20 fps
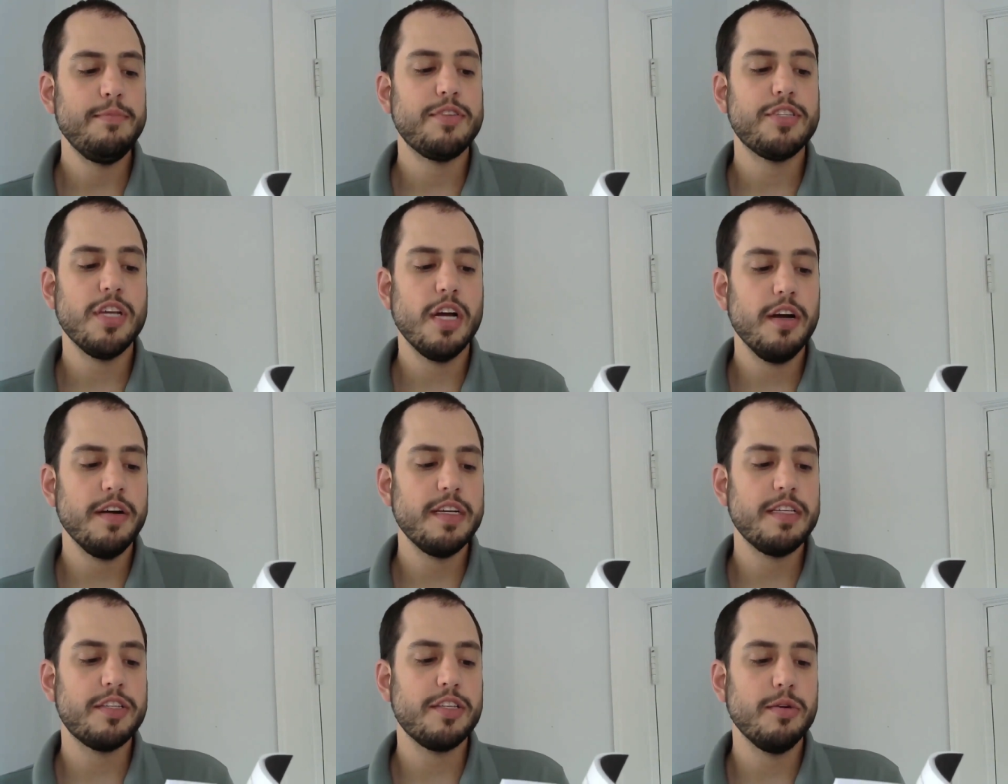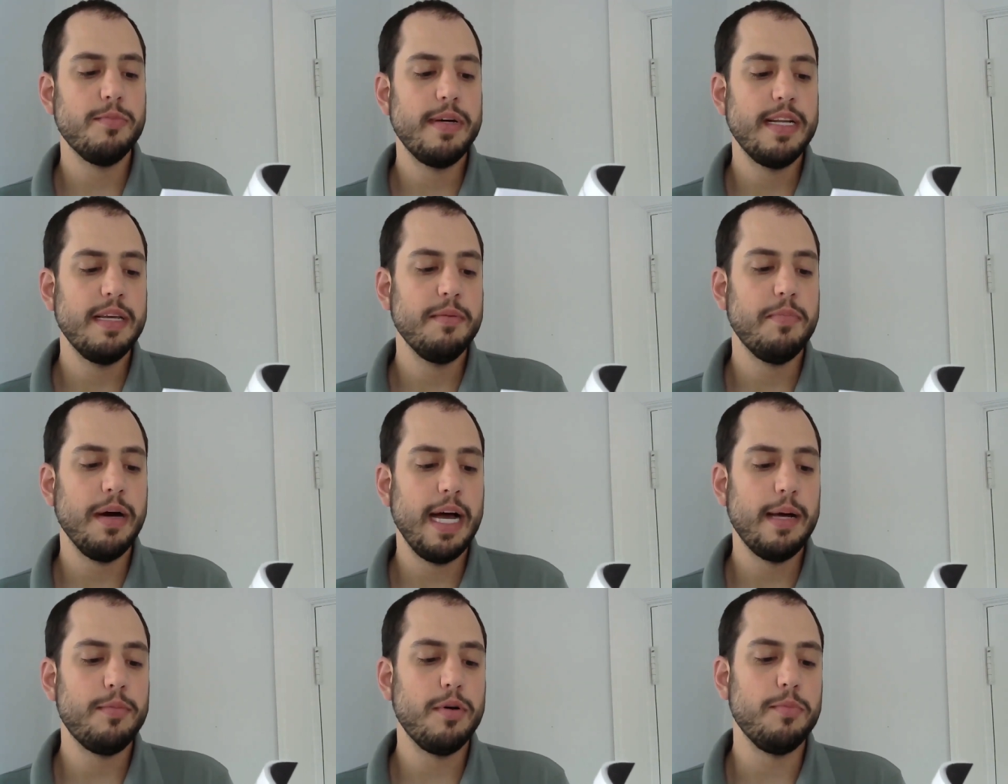I'm sorry so many
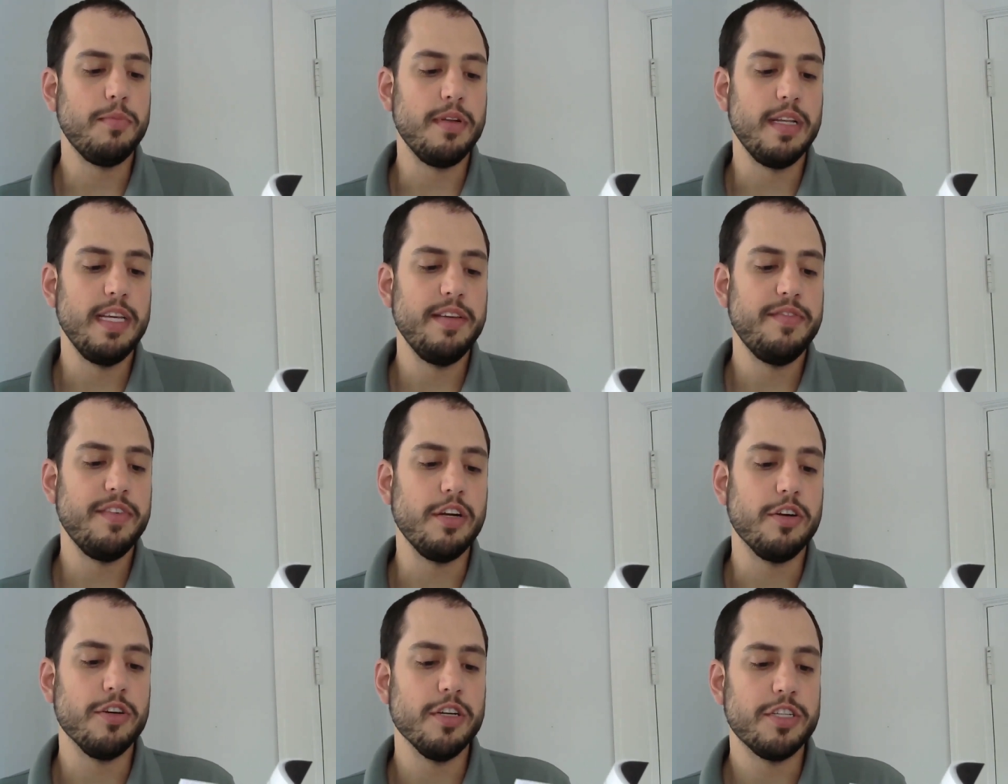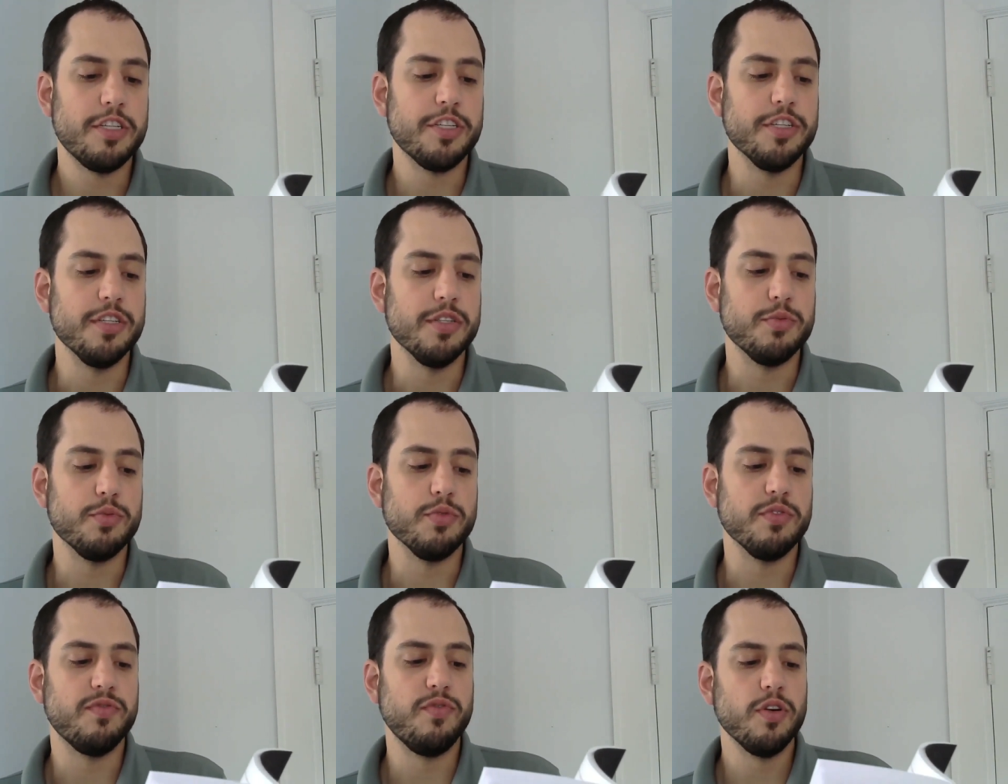Bible-believing
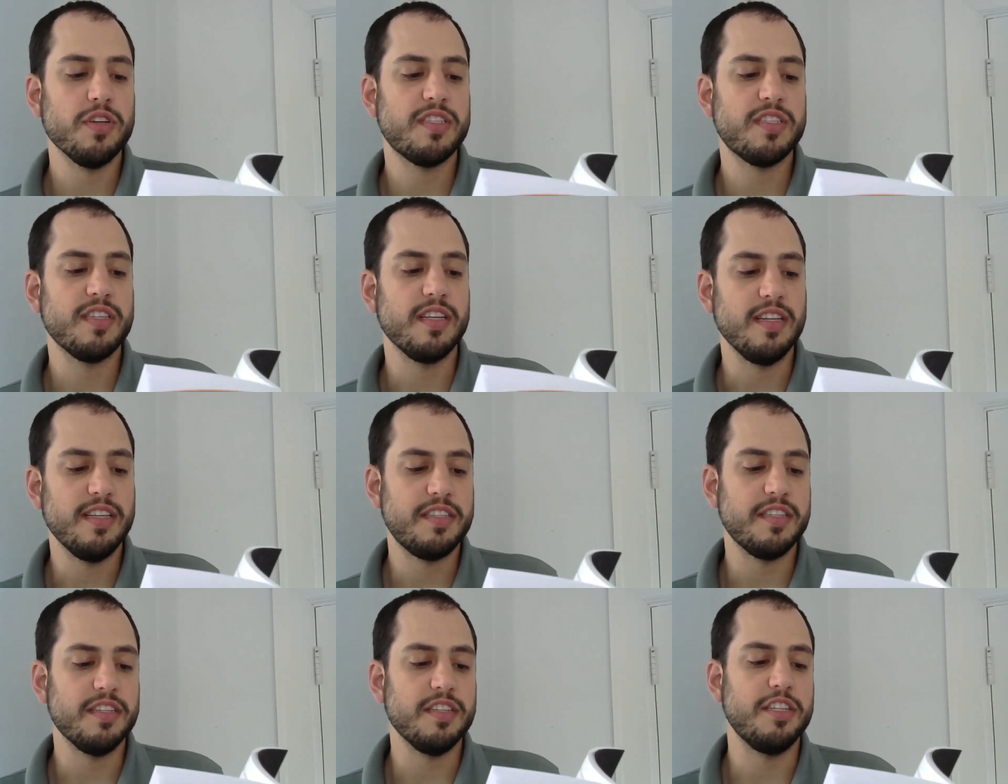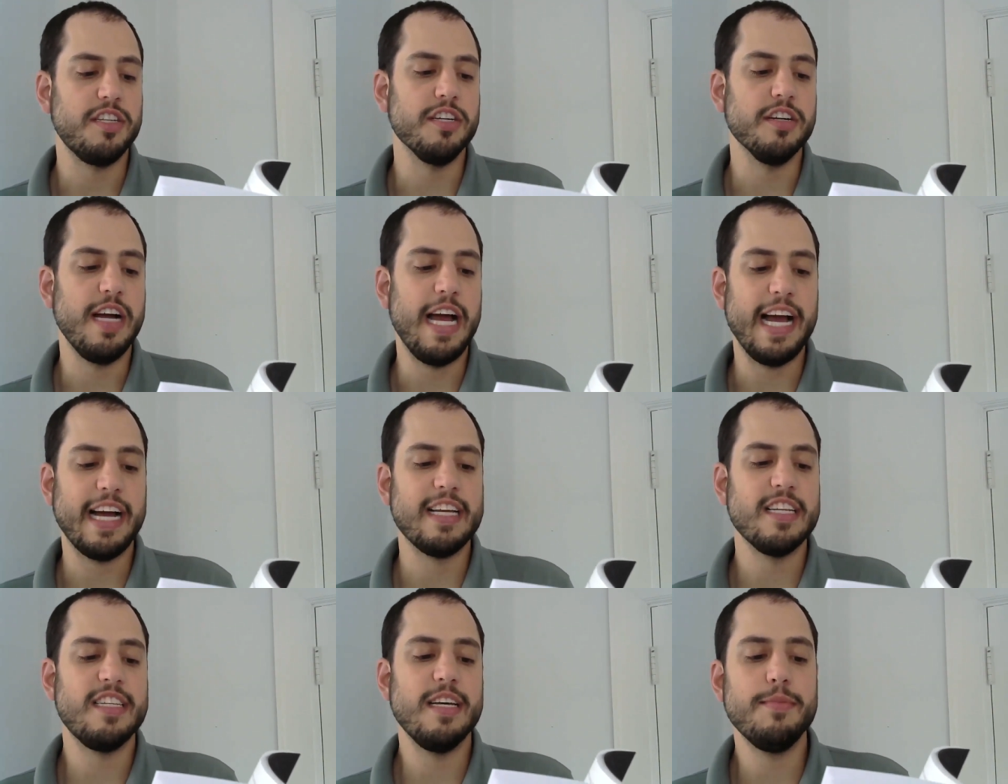Christians were forced to listen to your
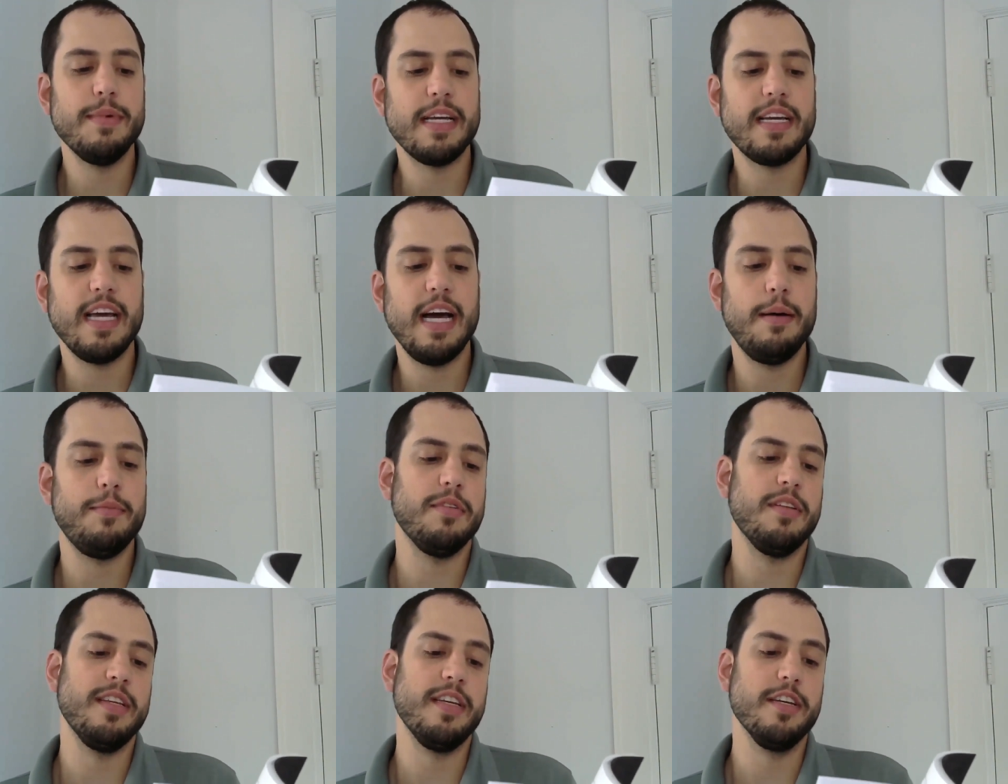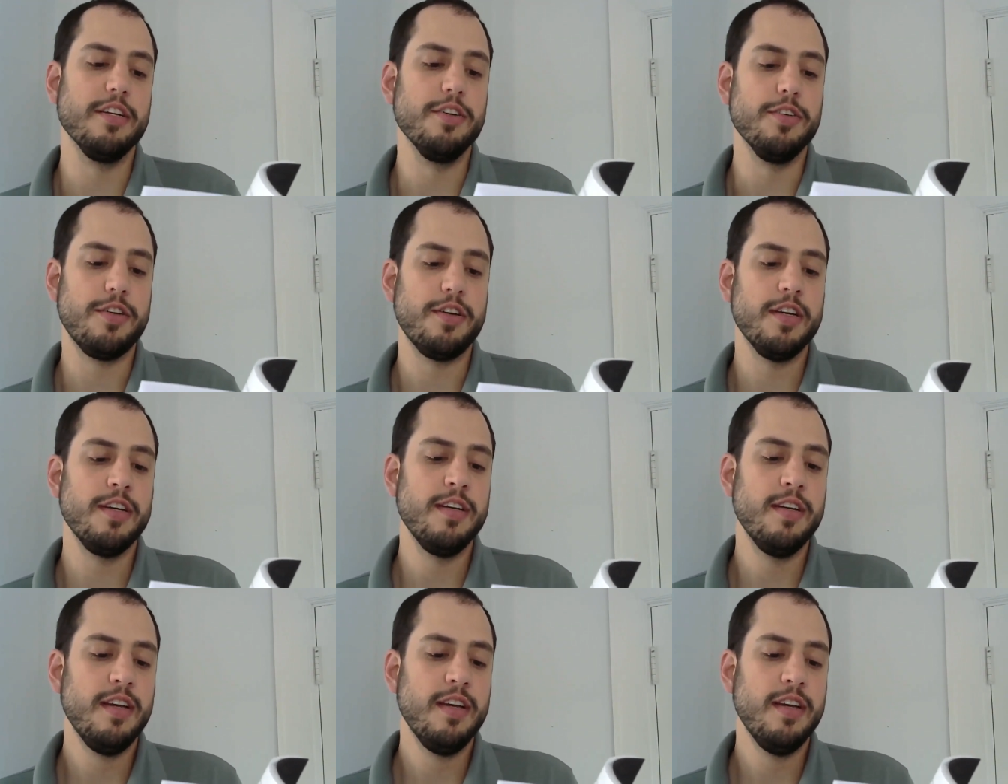academic gobbledygook.